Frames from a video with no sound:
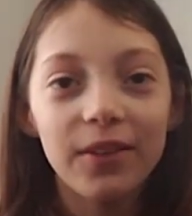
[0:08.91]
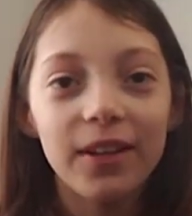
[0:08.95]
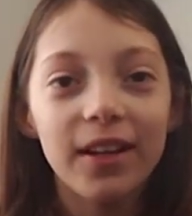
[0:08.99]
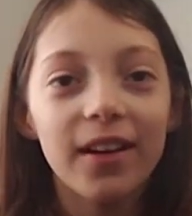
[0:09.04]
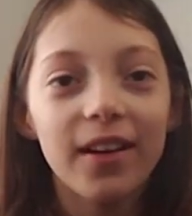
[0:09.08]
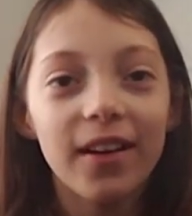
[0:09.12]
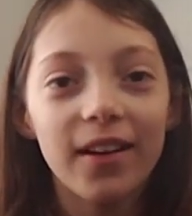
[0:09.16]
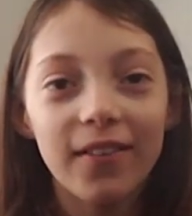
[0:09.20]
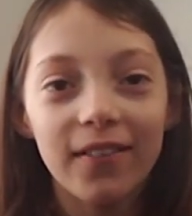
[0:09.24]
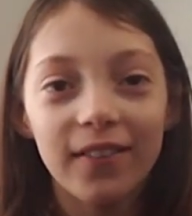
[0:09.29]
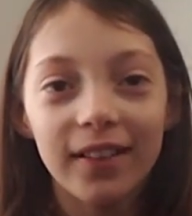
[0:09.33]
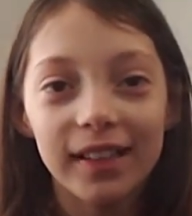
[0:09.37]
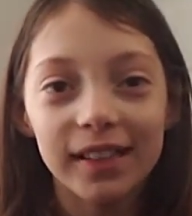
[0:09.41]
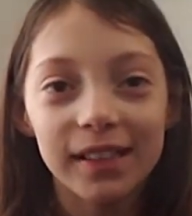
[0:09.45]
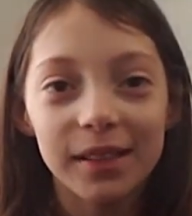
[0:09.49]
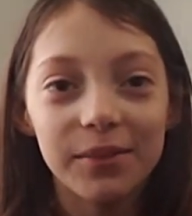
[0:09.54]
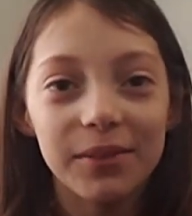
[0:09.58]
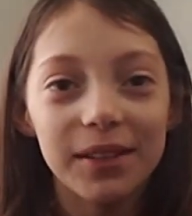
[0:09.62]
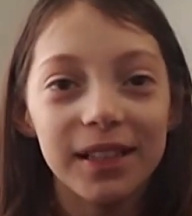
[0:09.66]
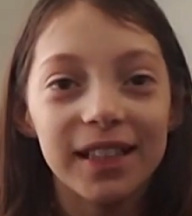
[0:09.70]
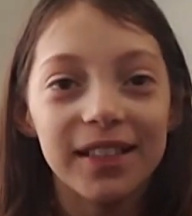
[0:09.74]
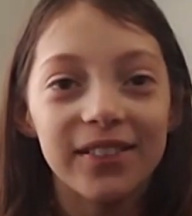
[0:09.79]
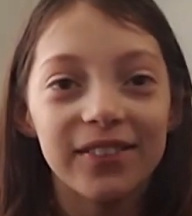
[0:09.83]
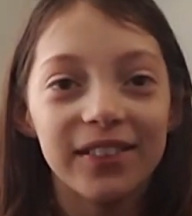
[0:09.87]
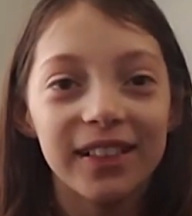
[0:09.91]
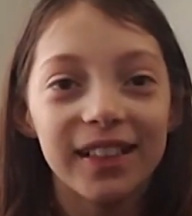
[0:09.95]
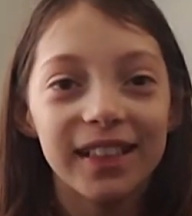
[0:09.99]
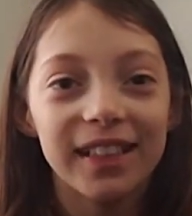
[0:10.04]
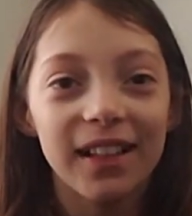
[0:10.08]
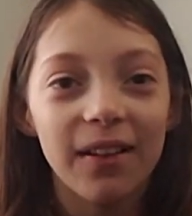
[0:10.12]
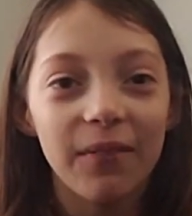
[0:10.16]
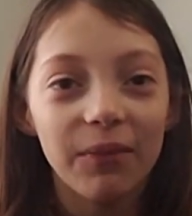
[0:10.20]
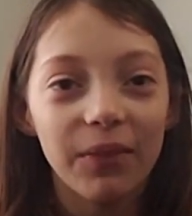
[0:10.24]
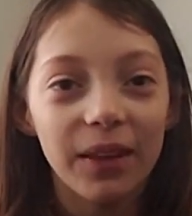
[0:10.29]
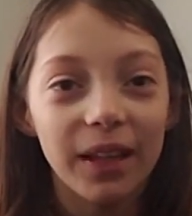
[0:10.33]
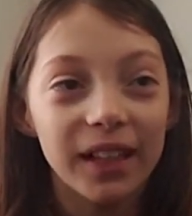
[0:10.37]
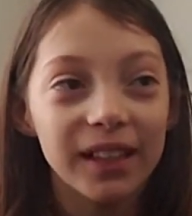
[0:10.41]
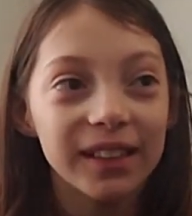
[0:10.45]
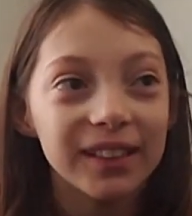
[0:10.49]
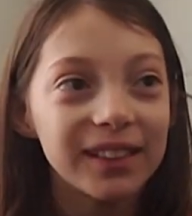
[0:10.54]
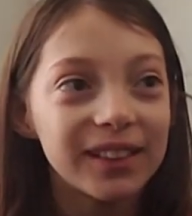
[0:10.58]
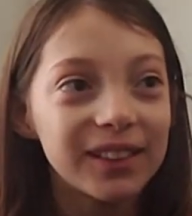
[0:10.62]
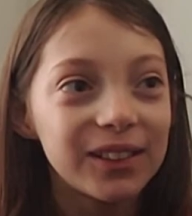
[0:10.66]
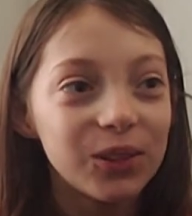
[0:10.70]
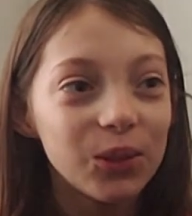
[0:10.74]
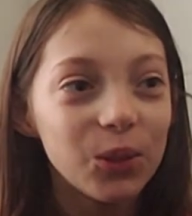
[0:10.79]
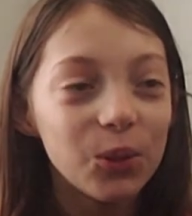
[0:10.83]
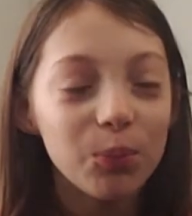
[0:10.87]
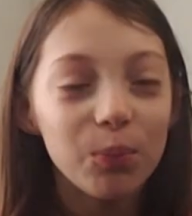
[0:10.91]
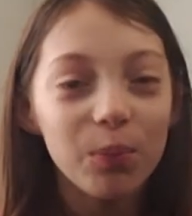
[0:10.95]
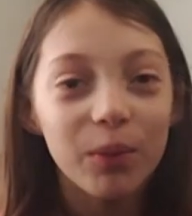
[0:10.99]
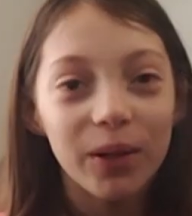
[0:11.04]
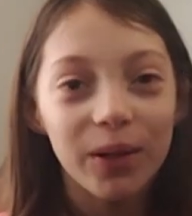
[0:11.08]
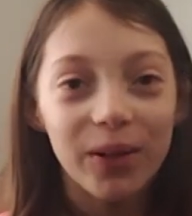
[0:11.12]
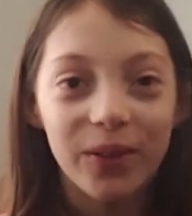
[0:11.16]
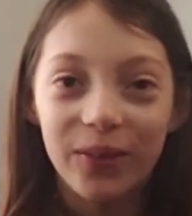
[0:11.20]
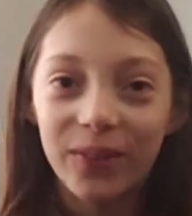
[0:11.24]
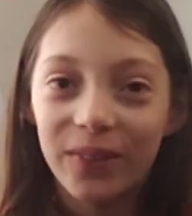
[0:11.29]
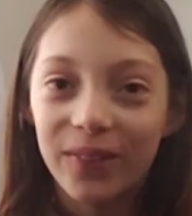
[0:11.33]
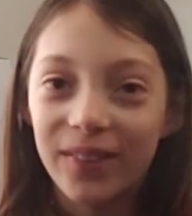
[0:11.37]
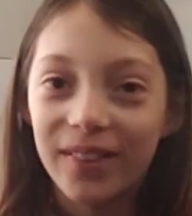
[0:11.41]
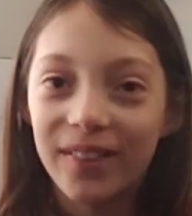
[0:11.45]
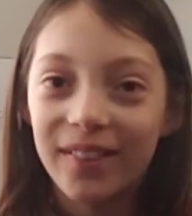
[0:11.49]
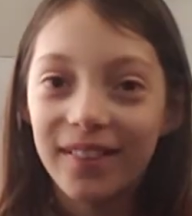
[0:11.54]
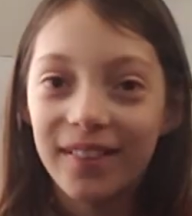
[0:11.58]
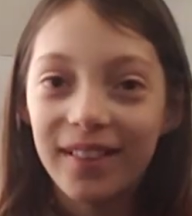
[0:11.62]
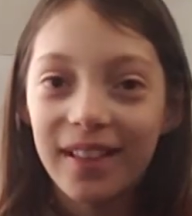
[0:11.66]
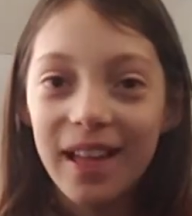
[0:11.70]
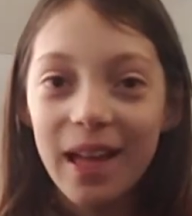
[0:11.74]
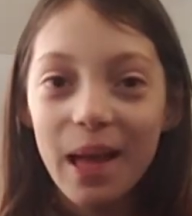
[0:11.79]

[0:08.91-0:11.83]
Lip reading: we are going to be doing something super cool.